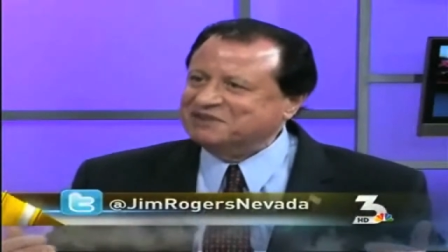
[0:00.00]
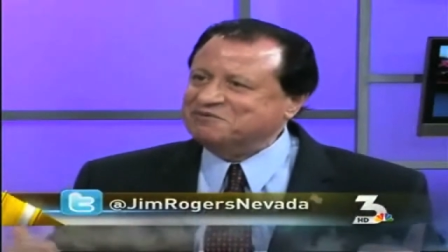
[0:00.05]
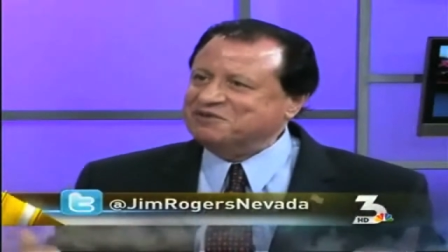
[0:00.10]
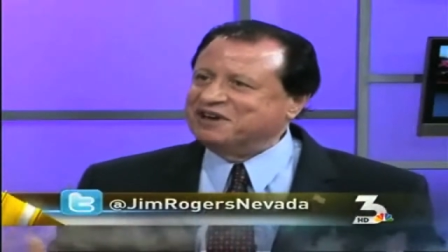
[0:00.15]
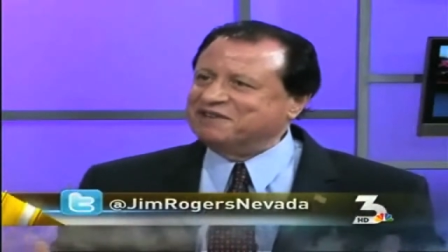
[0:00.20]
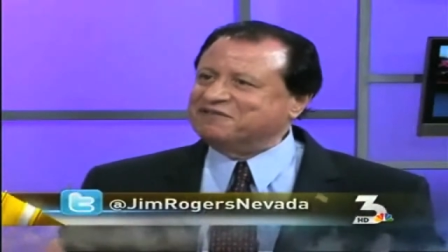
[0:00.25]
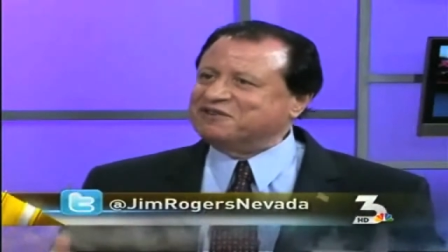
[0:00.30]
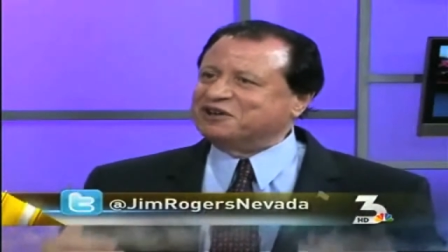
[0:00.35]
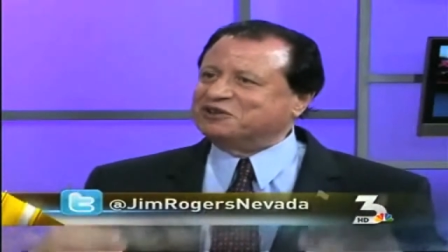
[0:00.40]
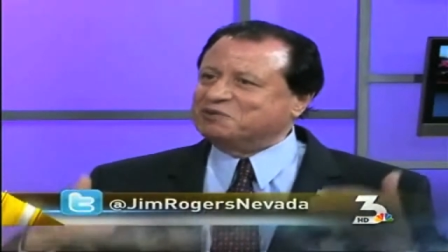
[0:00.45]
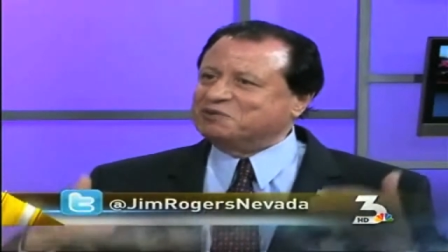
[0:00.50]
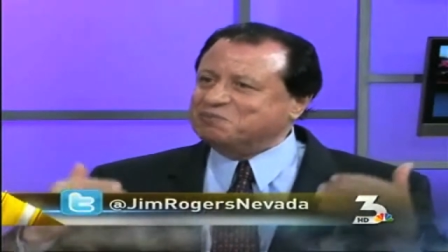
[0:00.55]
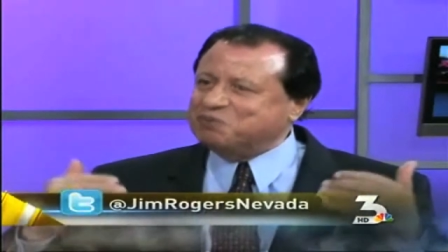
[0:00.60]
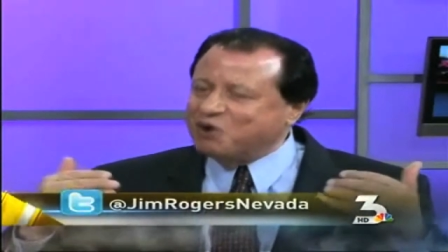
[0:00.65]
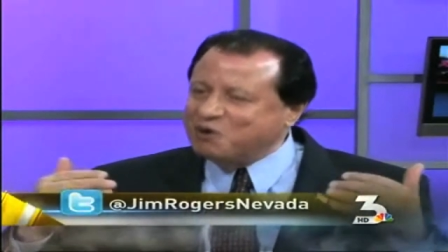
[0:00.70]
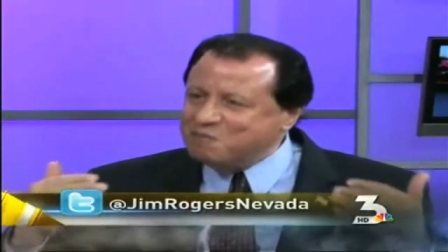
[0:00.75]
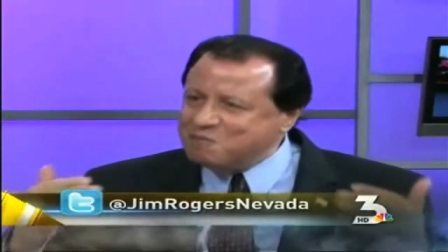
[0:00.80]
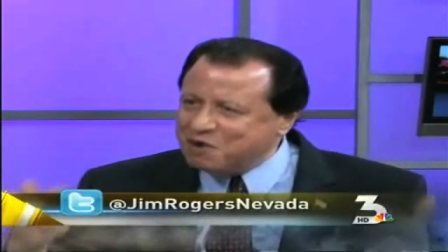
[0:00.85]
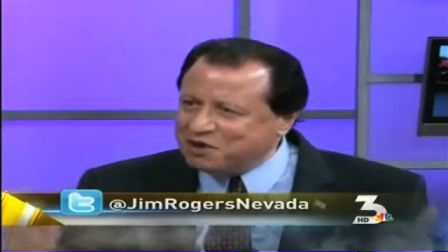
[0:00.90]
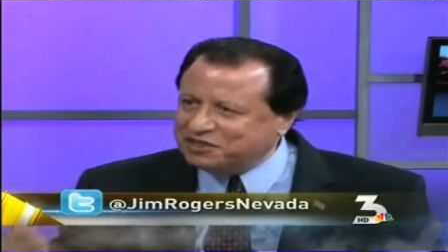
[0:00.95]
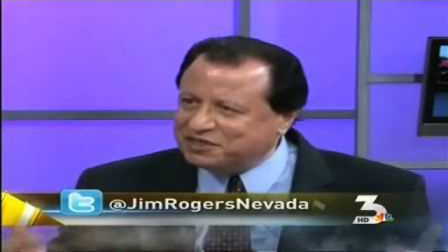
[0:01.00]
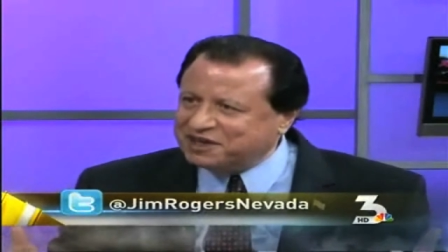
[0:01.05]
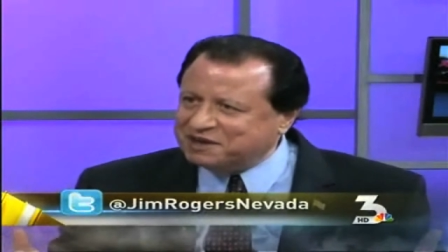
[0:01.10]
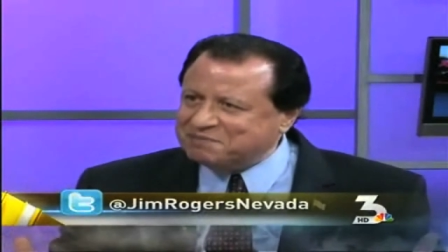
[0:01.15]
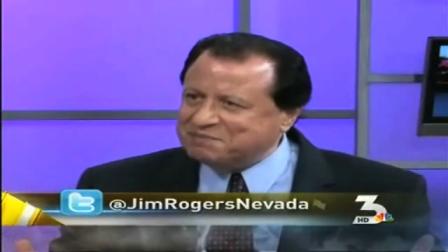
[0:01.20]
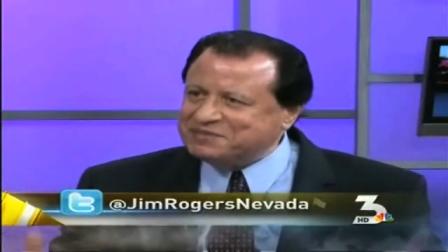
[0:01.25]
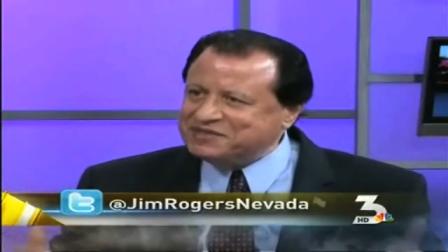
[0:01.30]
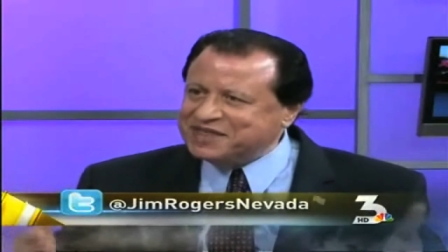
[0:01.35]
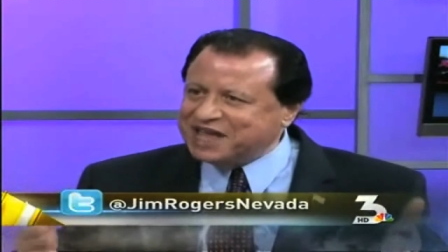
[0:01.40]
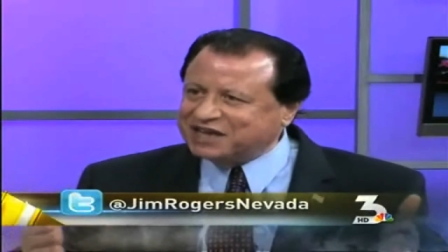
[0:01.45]
We have got to promote
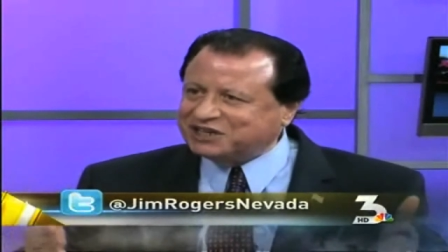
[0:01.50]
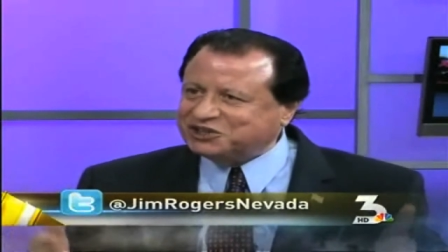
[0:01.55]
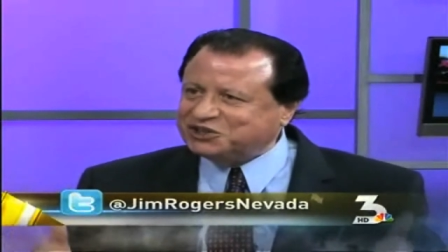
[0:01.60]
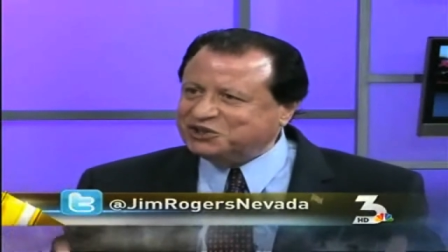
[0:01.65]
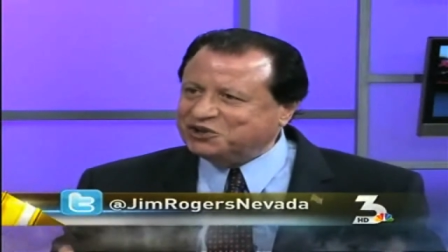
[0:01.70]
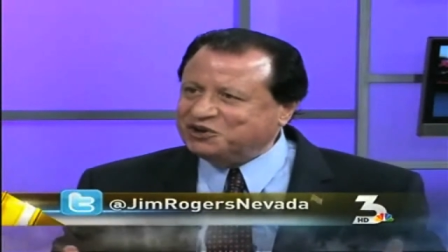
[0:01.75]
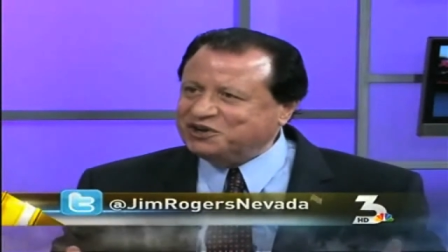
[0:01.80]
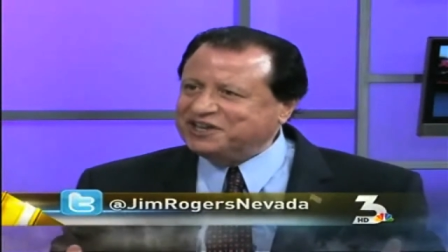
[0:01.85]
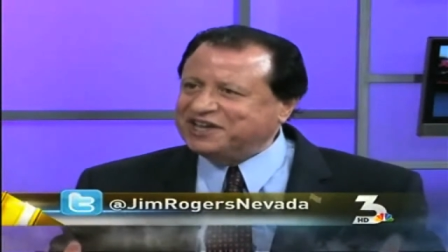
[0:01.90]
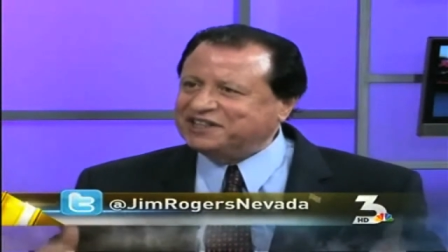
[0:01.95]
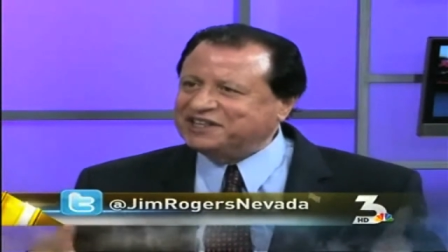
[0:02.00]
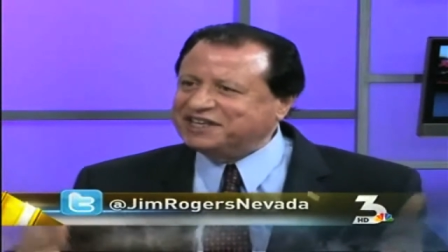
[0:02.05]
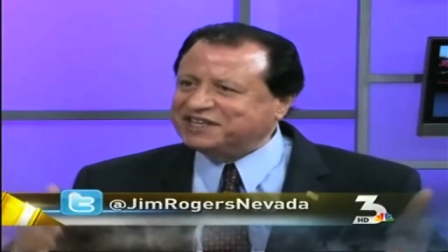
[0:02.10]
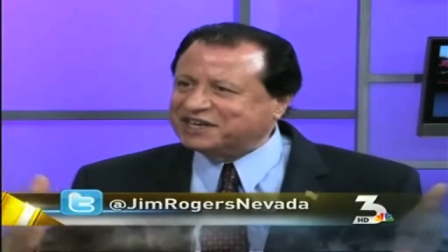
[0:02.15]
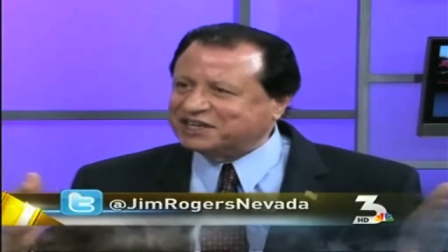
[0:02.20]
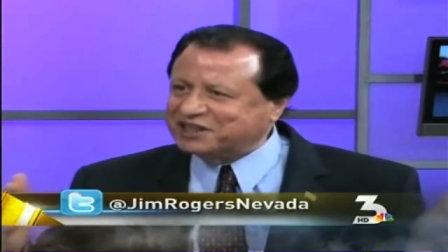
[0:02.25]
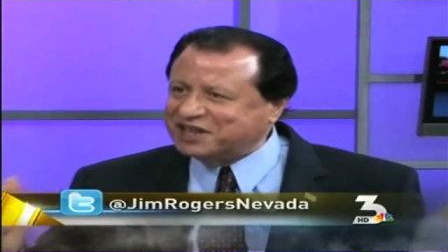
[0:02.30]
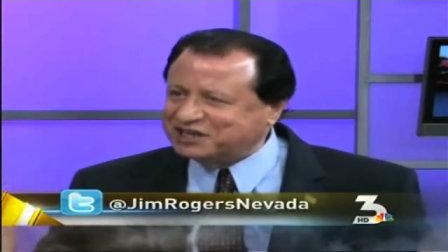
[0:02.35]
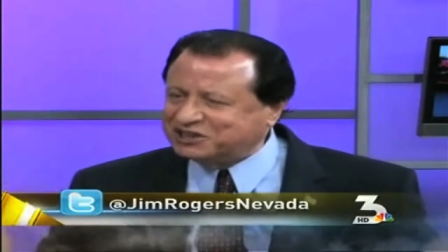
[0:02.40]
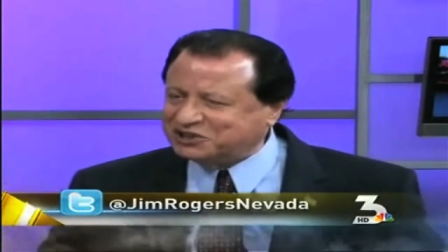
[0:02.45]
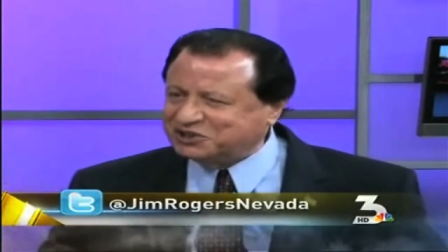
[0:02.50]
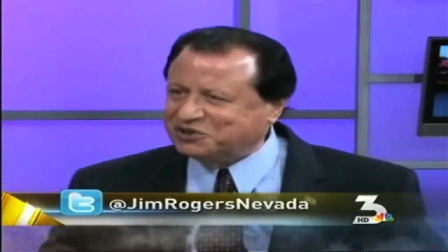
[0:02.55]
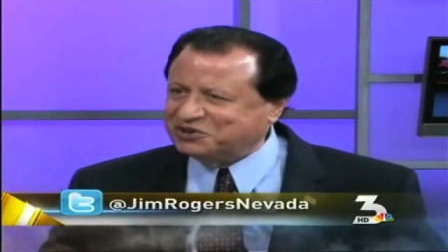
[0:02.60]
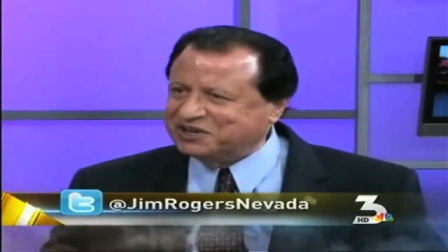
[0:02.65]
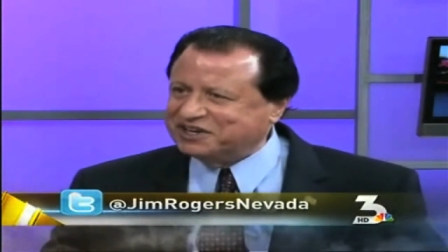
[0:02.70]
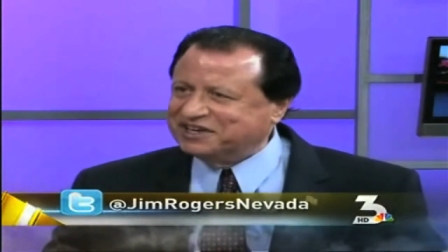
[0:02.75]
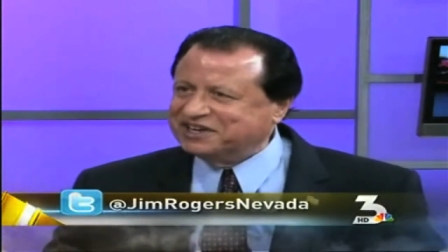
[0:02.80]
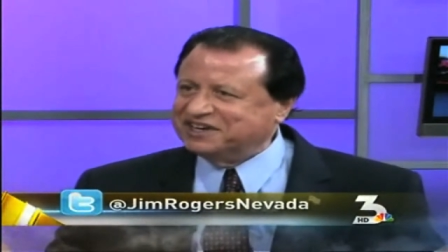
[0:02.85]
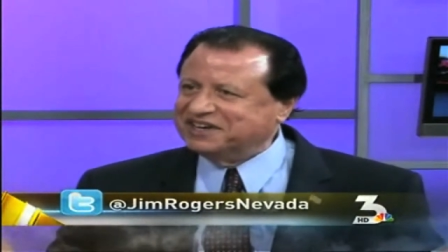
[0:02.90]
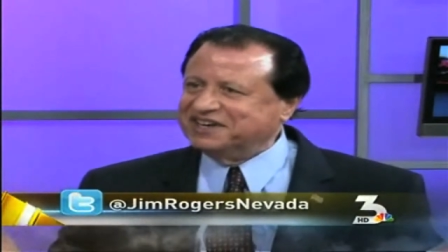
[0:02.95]
them nationally and
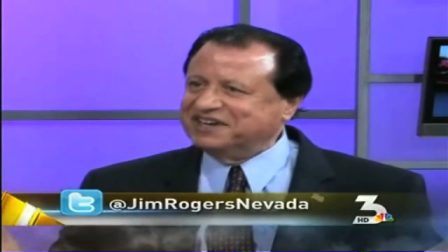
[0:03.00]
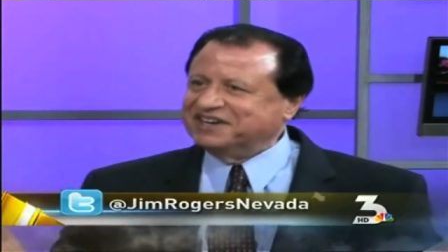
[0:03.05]
internationally.